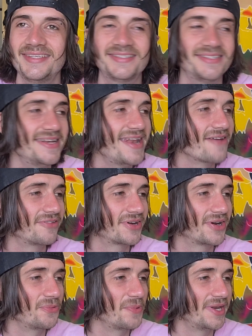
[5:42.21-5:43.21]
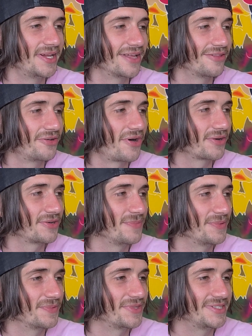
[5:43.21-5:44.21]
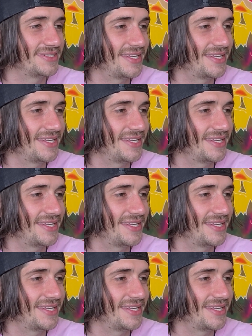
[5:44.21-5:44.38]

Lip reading: He's never going to win another argument with his